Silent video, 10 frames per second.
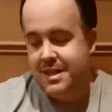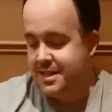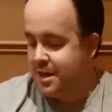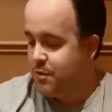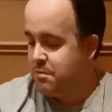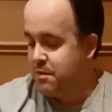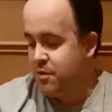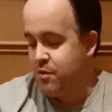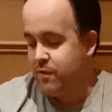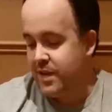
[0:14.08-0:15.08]
Stick with me
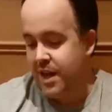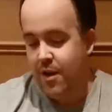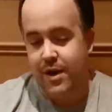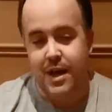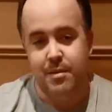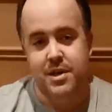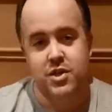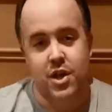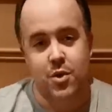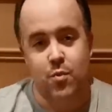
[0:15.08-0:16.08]
through the video and I'm going to
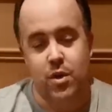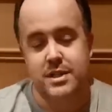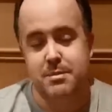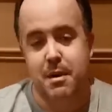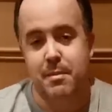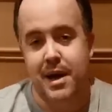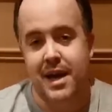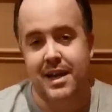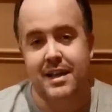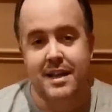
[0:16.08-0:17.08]
show you what's in my
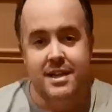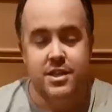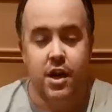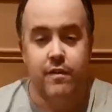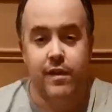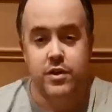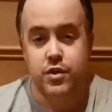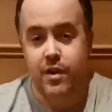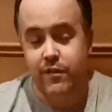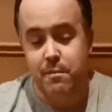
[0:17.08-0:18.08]
bag to go
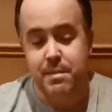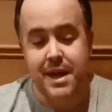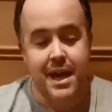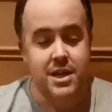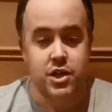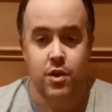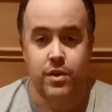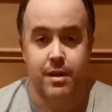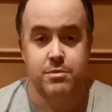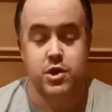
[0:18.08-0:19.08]
photograph a big airshow
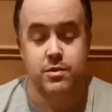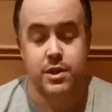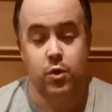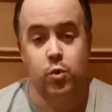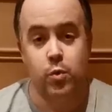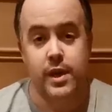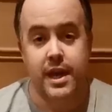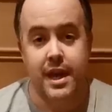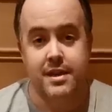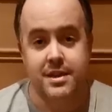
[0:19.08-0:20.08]
that I'm shooting all
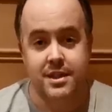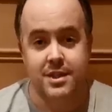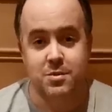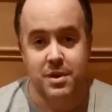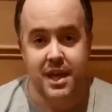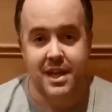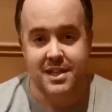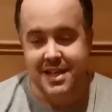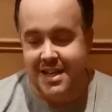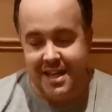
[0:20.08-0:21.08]
weekend this
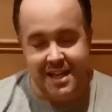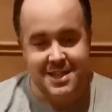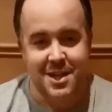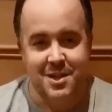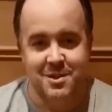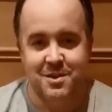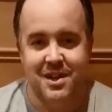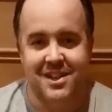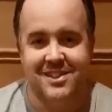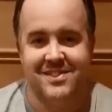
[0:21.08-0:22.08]
weekend. Let's get into
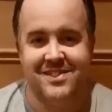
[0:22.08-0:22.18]
it.